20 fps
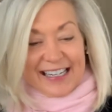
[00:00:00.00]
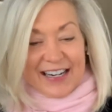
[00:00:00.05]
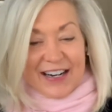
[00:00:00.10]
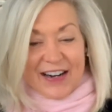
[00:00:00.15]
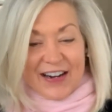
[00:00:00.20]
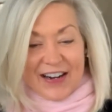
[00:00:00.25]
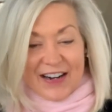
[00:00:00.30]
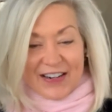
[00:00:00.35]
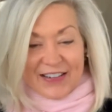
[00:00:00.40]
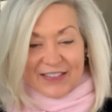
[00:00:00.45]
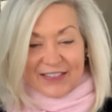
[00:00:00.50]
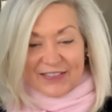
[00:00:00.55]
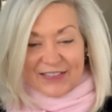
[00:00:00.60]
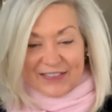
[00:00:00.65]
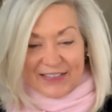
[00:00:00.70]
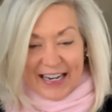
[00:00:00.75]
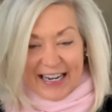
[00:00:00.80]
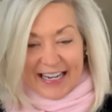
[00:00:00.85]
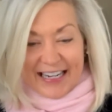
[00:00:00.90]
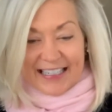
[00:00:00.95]
All
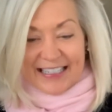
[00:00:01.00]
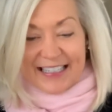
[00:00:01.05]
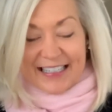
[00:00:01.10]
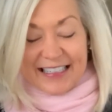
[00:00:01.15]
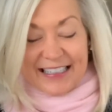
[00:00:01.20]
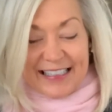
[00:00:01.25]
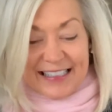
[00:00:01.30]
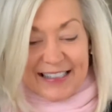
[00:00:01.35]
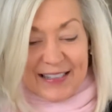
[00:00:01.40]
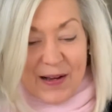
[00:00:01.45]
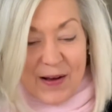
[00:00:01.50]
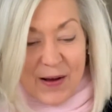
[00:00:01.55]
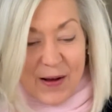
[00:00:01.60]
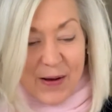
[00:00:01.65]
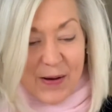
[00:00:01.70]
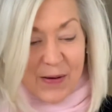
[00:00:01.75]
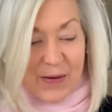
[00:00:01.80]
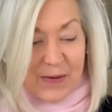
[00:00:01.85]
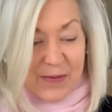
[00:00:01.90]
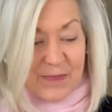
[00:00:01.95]
right.
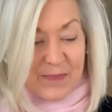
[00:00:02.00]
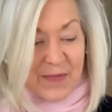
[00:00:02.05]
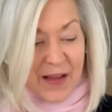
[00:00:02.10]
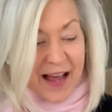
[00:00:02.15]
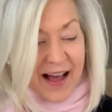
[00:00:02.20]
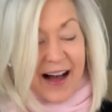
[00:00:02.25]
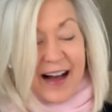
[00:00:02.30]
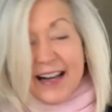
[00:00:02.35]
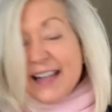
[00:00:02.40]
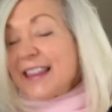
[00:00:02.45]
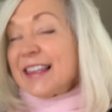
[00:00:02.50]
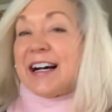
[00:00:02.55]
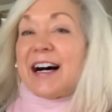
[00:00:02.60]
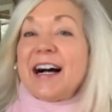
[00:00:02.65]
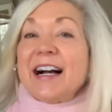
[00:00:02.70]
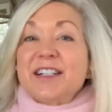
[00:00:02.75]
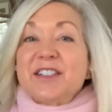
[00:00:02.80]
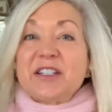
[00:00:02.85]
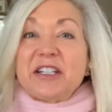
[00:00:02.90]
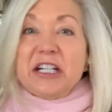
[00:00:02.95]
So I
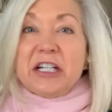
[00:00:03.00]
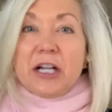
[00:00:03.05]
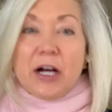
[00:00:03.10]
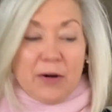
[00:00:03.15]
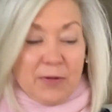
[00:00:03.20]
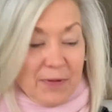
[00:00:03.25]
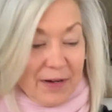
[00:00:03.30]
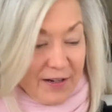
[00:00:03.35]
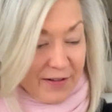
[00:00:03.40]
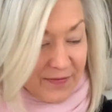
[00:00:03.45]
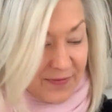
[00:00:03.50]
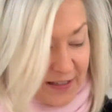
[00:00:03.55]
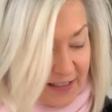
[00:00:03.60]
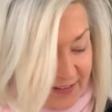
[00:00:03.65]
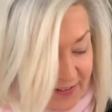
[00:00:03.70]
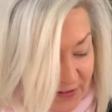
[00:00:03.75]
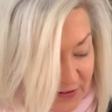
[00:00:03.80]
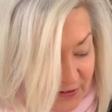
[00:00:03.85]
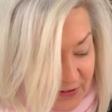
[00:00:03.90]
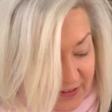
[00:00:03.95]
thought, you know, well,
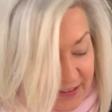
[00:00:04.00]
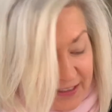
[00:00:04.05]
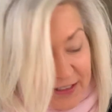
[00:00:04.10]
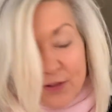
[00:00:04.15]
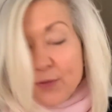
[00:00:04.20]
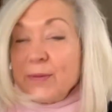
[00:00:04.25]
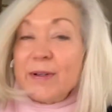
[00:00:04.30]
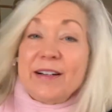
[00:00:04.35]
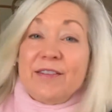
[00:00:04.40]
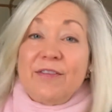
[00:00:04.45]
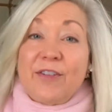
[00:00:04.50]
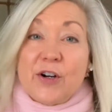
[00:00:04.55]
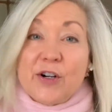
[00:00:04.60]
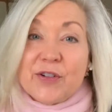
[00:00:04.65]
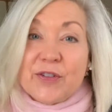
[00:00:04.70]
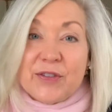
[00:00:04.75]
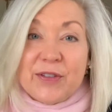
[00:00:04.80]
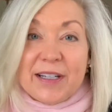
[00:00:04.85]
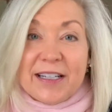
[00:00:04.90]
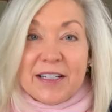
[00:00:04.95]
this is only three
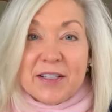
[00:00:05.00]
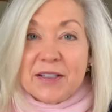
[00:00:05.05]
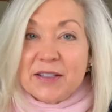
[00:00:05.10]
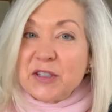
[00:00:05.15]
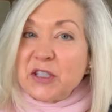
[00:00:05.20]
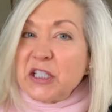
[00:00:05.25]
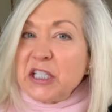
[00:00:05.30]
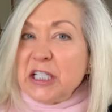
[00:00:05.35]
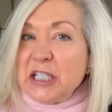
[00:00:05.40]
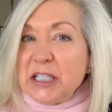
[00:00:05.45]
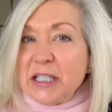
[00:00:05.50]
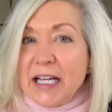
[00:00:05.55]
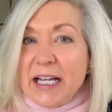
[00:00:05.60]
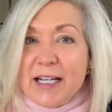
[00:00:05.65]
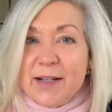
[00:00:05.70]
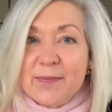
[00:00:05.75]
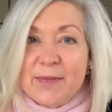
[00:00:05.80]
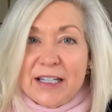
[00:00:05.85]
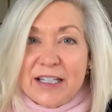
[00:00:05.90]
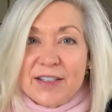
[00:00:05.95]
verses. It's going to
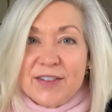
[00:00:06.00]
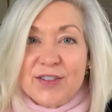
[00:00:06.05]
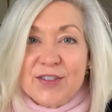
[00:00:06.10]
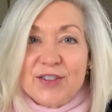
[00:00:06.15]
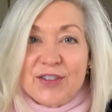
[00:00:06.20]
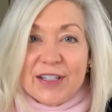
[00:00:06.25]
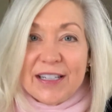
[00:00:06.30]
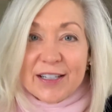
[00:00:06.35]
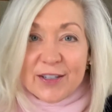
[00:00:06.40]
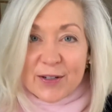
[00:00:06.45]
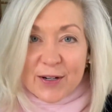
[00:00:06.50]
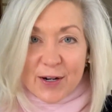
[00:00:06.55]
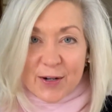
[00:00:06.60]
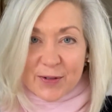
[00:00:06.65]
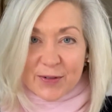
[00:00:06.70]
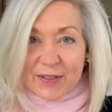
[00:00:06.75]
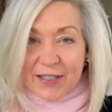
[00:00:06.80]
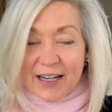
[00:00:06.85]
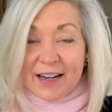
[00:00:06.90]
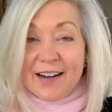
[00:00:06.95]
take me
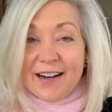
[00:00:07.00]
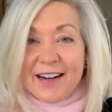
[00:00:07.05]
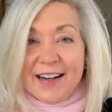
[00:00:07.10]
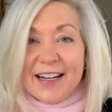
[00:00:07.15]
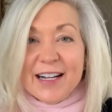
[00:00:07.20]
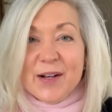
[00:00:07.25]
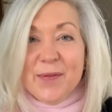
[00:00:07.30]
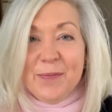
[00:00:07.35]
zero time